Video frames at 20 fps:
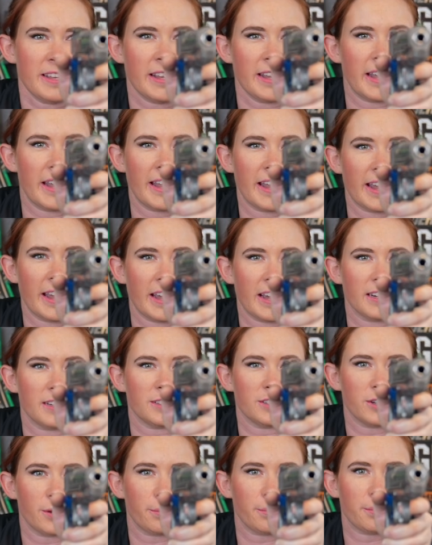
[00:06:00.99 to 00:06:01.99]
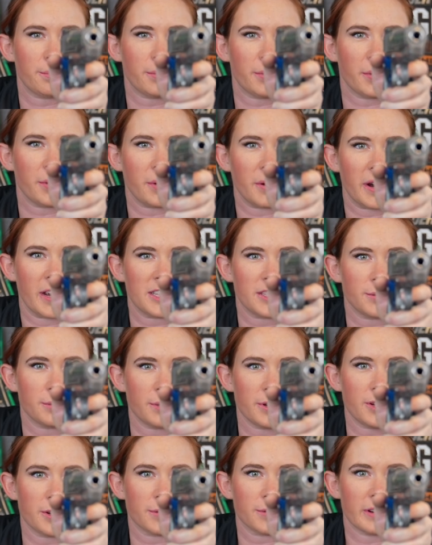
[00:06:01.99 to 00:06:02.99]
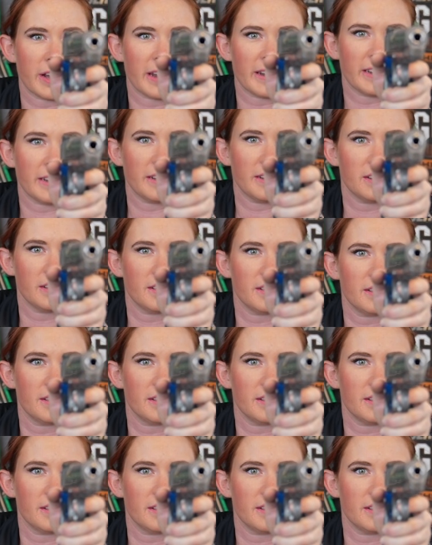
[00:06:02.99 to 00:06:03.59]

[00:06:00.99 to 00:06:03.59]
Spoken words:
and press when you're ready.